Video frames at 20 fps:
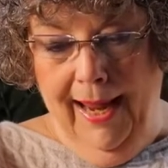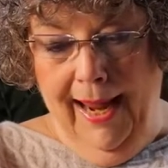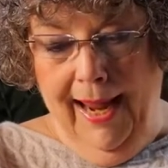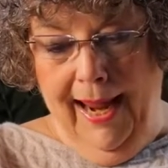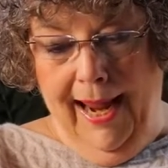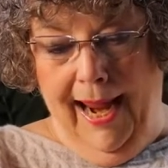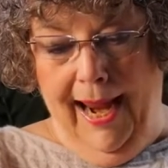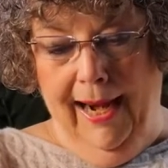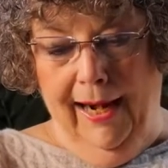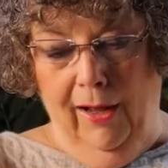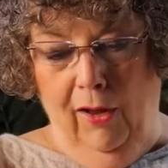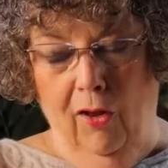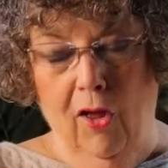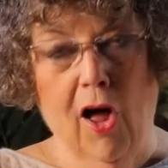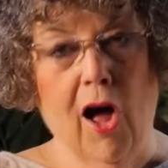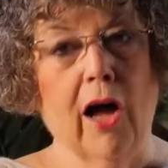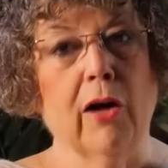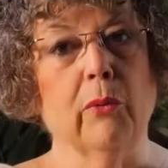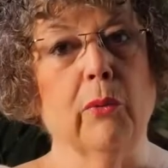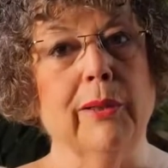And
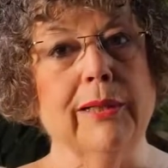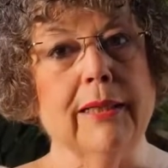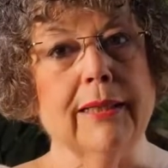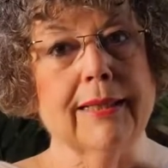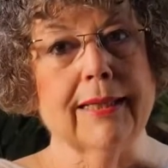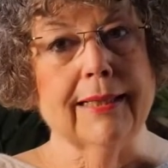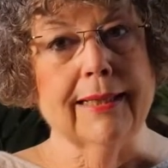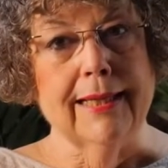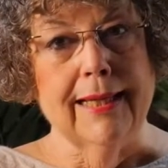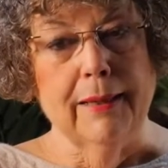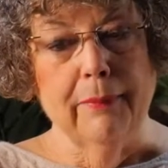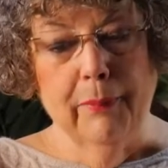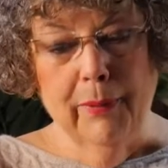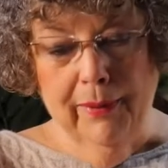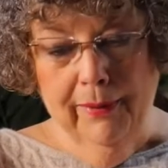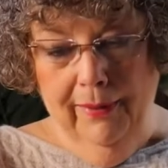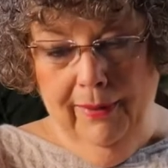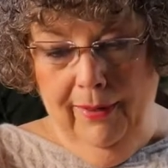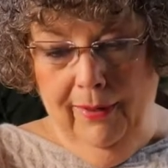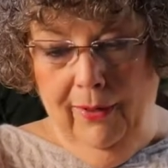along with sleep,
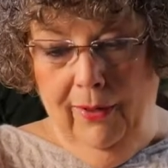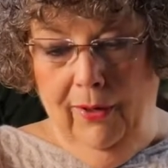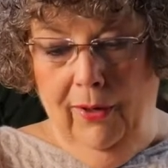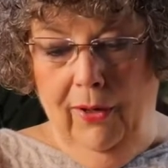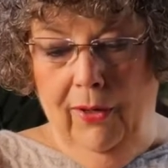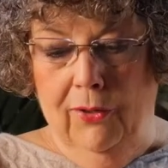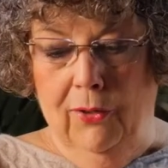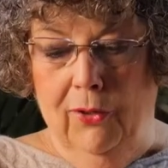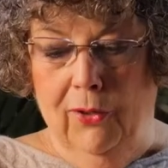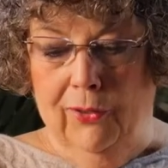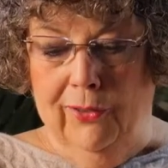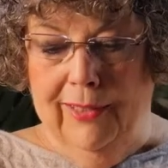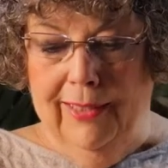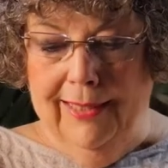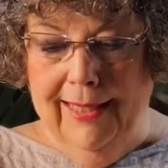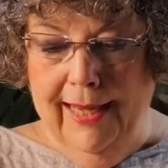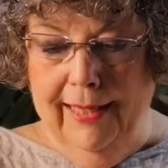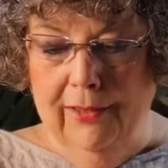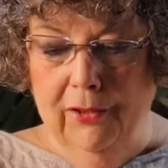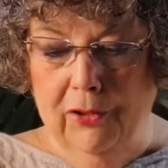your
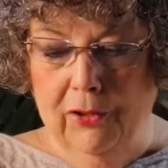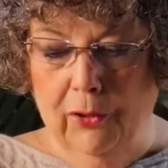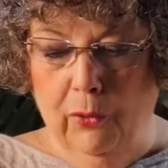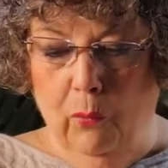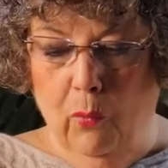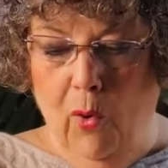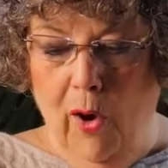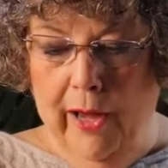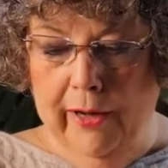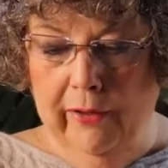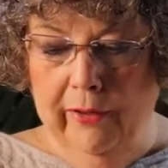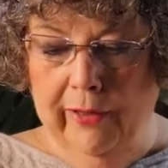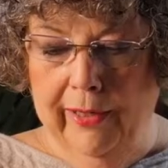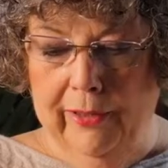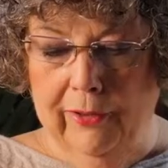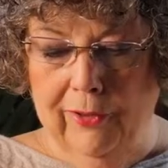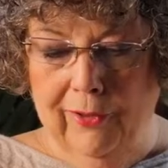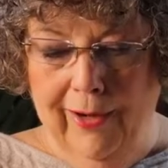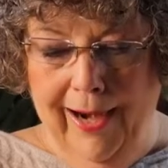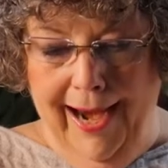sex, your water, and
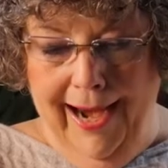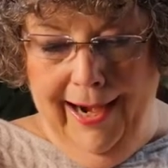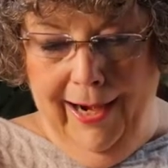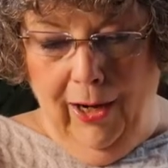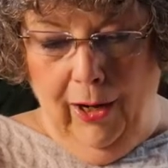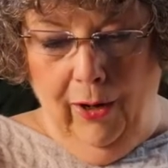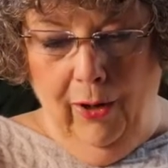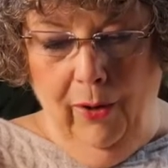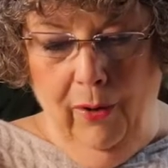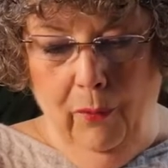your air,